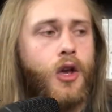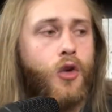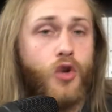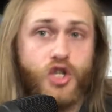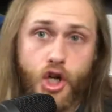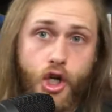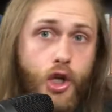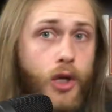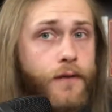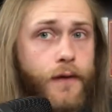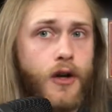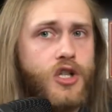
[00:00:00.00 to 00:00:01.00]
which are
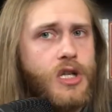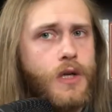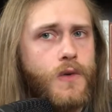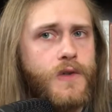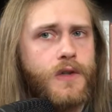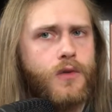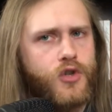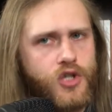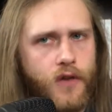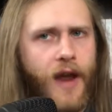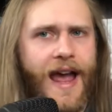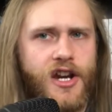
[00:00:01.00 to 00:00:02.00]
good virtues, which
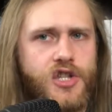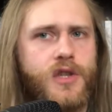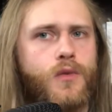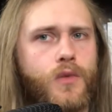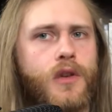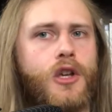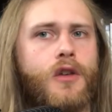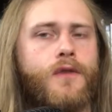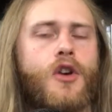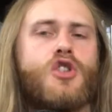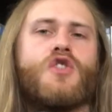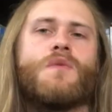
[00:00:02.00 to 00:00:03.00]
are actually really good
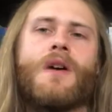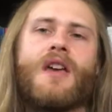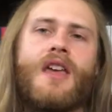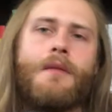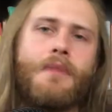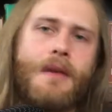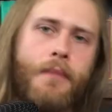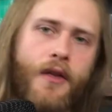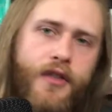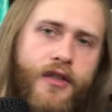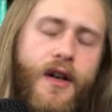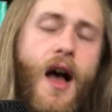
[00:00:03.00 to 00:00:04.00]
virtues, but can be
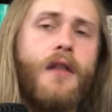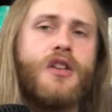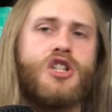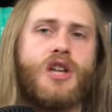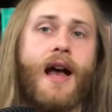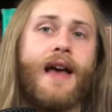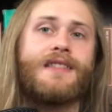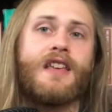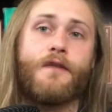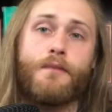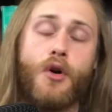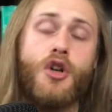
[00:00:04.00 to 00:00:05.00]
pathologized
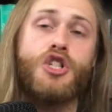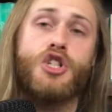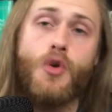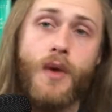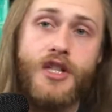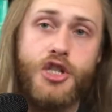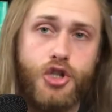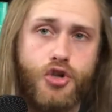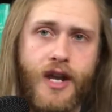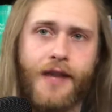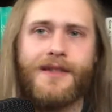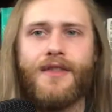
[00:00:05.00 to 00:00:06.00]
if pushed to
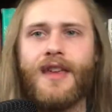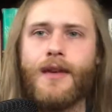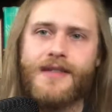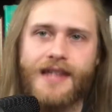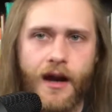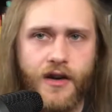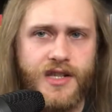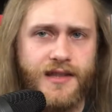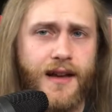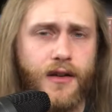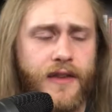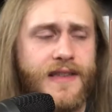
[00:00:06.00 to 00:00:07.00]
extremes. I think it was
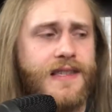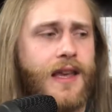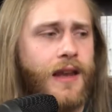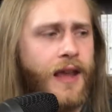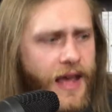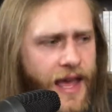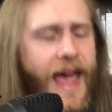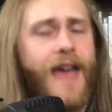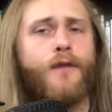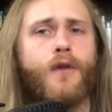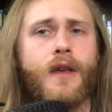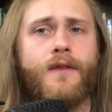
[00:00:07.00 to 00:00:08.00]
Aristotle that said
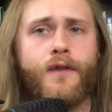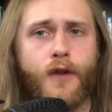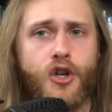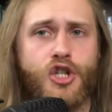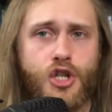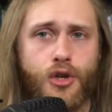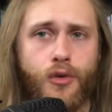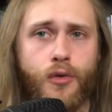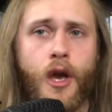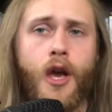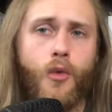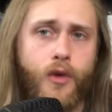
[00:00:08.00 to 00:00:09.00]
every virtue,
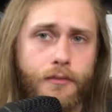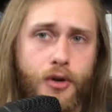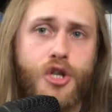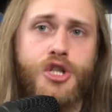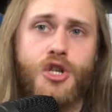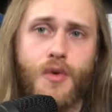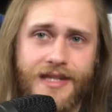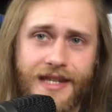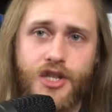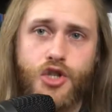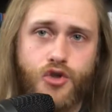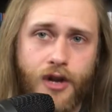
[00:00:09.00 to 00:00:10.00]
when pushed to its
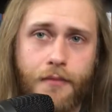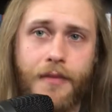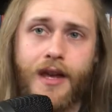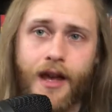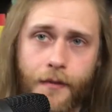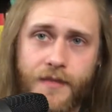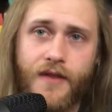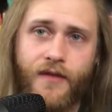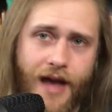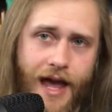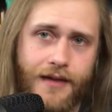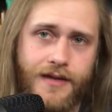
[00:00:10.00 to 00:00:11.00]
extreme, becomes a
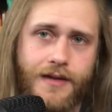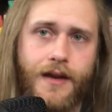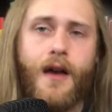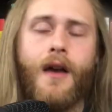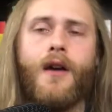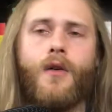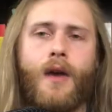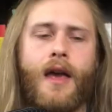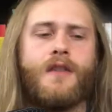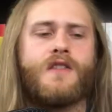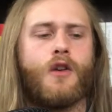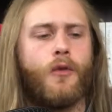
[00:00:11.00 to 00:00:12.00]
vice,
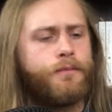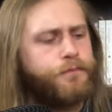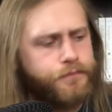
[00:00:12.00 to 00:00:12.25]
right? So